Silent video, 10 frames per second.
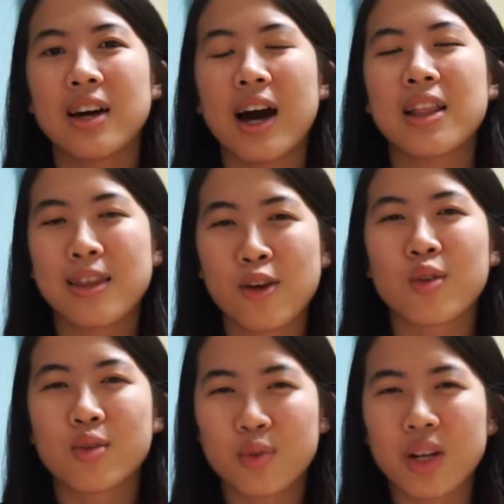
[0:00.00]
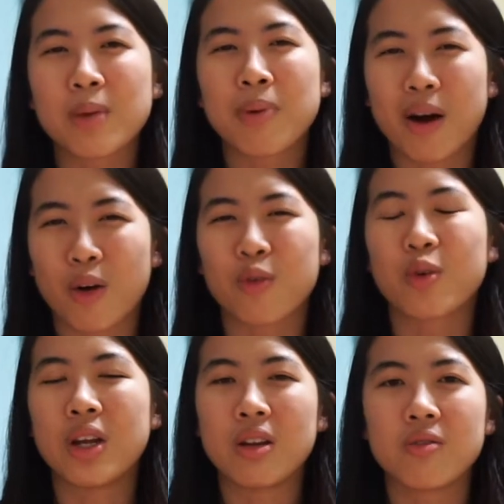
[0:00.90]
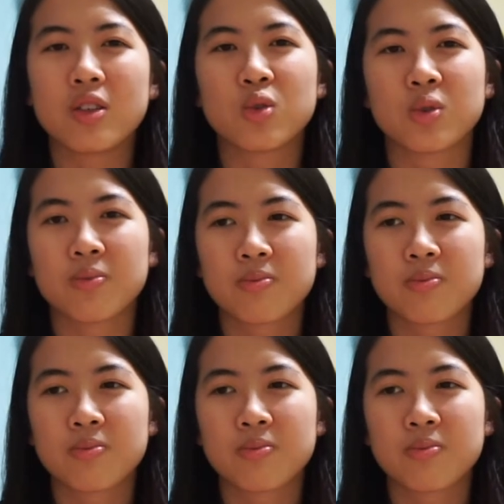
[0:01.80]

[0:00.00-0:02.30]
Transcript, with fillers: I think you're a really powerful individual.